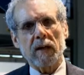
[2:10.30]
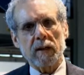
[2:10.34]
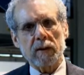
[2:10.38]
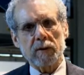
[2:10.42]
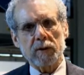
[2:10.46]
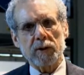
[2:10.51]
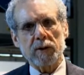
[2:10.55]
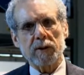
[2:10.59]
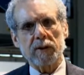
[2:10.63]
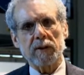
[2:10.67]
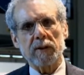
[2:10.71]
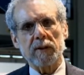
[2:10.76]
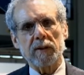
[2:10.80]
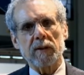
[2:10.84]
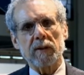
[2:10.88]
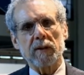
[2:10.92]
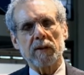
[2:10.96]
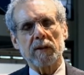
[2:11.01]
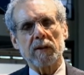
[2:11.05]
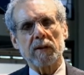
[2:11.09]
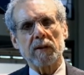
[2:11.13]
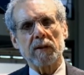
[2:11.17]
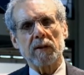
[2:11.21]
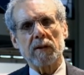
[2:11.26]

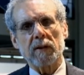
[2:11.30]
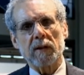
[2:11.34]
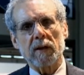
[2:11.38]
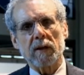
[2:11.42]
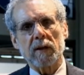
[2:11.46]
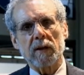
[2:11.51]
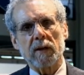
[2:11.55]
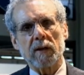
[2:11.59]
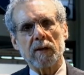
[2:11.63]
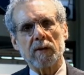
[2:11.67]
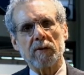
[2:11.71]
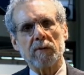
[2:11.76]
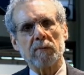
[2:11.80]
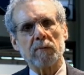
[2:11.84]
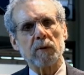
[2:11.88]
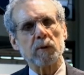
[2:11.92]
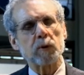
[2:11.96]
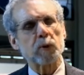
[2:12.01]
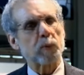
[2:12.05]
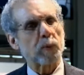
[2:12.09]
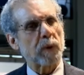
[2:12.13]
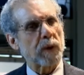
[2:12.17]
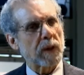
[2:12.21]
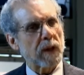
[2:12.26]
Actually, the
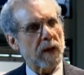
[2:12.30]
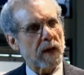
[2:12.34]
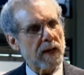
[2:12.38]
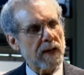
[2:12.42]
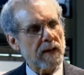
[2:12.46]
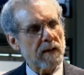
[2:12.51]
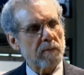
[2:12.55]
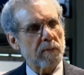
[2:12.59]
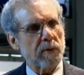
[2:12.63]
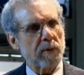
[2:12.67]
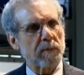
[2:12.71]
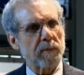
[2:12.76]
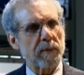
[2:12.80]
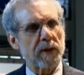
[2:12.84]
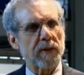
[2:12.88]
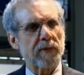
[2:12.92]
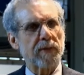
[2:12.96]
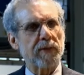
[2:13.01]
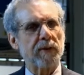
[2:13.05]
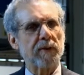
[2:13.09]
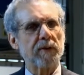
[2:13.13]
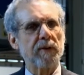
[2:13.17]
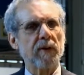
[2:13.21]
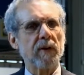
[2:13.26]
most reliable
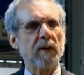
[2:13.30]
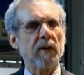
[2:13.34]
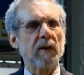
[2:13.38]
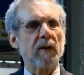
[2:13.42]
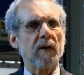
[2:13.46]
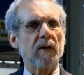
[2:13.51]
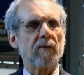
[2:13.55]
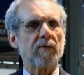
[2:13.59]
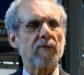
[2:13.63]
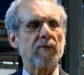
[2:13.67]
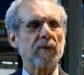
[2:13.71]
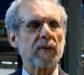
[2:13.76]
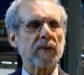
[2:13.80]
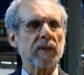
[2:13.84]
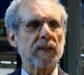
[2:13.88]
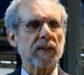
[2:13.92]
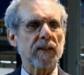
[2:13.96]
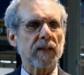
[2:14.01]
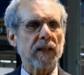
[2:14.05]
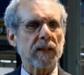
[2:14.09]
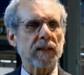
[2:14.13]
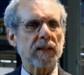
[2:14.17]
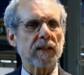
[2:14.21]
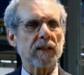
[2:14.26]
method for
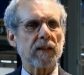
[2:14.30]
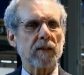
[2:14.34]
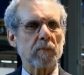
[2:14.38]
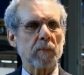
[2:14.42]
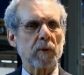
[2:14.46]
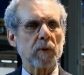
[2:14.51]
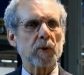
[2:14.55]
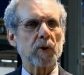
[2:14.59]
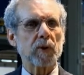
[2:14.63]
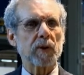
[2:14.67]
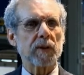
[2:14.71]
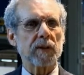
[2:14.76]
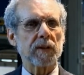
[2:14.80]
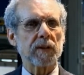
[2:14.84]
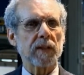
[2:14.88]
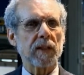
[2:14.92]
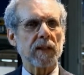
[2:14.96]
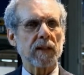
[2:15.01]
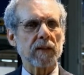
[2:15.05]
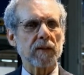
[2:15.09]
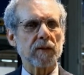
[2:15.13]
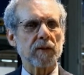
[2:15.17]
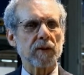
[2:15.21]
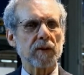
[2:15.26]
detecting emotional
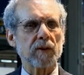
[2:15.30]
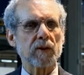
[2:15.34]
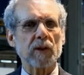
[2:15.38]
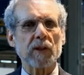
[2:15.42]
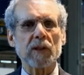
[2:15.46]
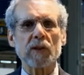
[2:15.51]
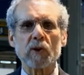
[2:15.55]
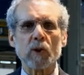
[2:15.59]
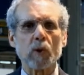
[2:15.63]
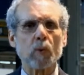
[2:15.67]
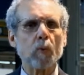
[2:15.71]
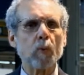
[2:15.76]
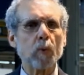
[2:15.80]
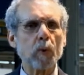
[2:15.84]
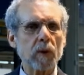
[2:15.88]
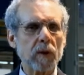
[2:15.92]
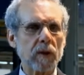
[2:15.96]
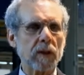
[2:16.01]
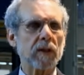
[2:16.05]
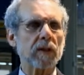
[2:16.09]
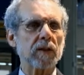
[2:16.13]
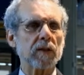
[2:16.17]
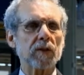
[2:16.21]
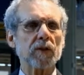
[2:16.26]
intelligence is a
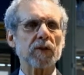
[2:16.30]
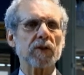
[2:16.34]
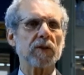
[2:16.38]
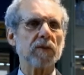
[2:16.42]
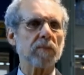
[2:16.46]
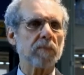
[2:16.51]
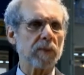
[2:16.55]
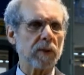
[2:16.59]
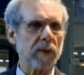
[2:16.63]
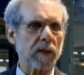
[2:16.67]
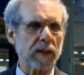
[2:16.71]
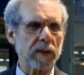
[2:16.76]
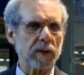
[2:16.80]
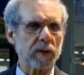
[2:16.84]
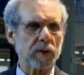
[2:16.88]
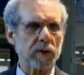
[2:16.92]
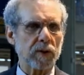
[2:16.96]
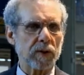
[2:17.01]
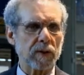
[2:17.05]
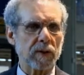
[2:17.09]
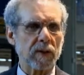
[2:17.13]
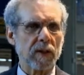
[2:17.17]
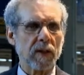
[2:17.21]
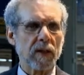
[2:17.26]
work
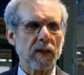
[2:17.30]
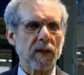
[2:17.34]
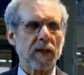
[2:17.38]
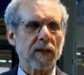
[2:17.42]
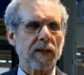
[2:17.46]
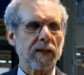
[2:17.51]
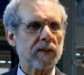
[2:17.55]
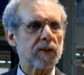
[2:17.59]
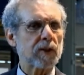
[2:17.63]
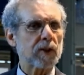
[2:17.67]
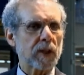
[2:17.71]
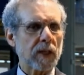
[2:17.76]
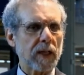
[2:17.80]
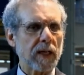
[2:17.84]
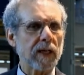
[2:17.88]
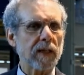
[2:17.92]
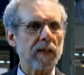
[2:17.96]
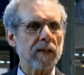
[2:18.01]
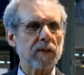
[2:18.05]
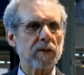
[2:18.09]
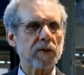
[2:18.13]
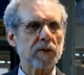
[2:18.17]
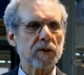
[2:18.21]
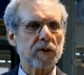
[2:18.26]
simulation, a
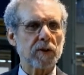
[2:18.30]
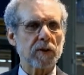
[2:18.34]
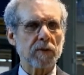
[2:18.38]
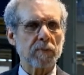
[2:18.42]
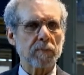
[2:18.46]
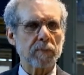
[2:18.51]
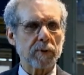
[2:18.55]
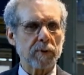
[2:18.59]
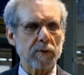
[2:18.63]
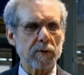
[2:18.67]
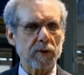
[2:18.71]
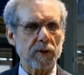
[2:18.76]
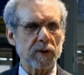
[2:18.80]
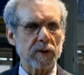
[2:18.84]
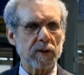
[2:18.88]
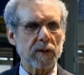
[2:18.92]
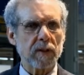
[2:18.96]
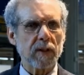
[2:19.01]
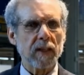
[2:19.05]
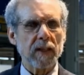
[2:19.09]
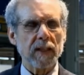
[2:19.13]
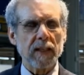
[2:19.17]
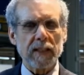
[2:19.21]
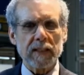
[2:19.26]
challenge to the
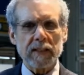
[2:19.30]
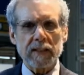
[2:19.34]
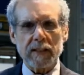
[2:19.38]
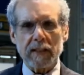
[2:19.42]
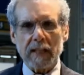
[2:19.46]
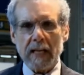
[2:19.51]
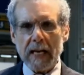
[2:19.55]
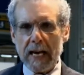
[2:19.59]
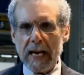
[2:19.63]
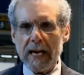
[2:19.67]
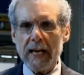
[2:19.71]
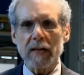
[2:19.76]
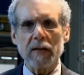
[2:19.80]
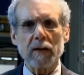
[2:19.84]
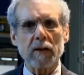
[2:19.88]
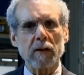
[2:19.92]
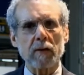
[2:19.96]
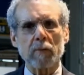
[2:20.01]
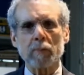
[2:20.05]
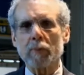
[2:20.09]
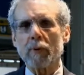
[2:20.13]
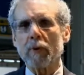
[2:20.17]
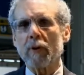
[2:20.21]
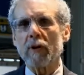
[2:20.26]
person to
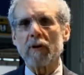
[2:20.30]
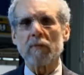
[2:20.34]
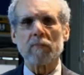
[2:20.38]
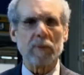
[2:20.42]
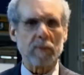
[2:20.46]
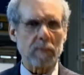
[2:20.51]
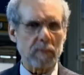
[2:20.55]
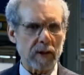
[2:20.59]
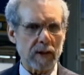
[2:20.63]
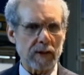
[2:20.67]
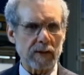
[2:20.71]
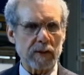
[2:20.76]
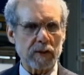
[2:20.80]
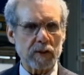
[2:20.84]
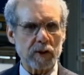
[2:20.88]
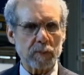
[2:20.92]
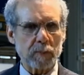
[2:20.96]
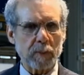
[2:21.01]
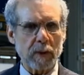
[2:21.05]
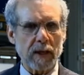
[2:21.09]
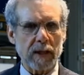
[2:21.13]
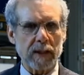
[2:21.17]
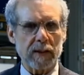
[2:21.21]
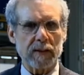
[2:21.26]
handle a problem on the
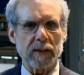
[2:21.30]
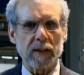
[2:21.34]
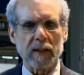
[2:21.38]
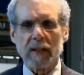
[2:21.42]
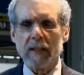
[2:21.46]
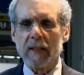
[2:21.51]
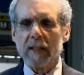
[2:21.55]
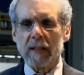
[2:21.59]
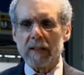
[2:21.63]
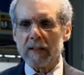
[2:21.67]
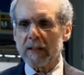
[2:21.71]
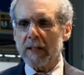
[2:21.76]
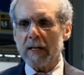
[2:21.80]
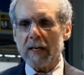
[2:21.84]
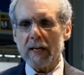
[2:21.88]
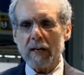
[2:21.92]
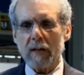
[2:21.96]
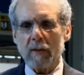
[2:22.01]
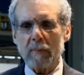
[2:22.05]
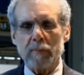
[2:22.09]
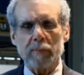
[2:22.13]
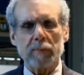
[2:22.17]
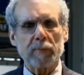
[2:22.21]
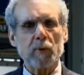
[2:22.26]
spot, to
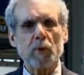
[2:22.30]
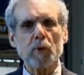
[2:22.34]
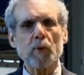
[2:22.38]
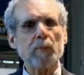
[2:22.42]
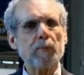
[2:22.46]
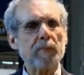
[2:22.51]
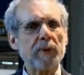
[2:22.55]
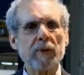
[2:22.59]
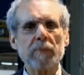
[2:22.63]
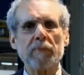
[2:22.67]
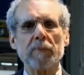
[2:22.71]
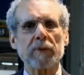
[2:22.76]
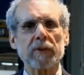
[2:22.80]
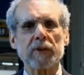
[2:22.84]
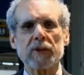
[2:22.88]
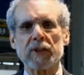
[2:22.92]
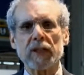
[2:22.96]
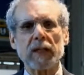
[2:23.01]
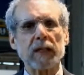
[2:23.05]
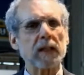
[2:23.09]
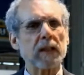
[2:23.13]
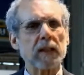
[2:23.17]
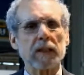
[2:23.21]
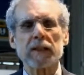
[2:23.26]
help 2 people
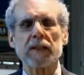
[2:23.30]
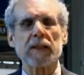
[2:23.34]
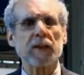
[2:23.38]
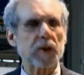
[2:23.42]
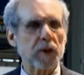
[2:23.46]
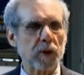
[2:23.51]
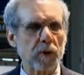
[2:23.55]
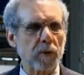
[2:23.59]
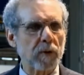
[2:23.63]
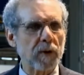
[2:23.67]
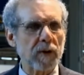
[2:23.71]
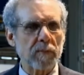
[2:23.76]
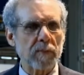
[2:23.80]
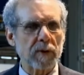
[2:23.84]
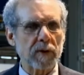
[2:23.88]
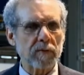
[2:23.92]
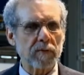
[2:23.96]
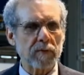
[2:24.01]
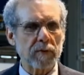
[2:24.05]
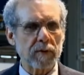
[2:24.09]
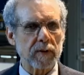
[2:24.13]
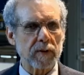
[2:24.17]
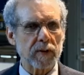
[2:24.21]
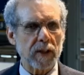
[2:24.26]
settle a
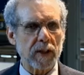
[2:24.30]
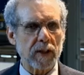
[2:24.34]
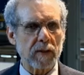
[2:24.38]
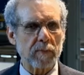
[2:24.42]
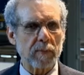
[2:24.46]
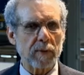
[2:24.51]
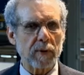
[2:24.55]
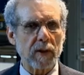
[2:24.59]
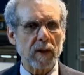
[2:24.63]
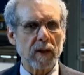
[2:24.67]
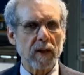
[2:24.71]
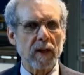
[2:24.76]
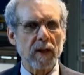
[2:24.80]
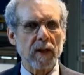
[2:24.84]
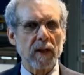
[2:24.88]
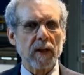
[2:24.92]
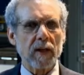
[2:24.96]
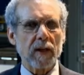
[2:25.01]
disagreement, for example.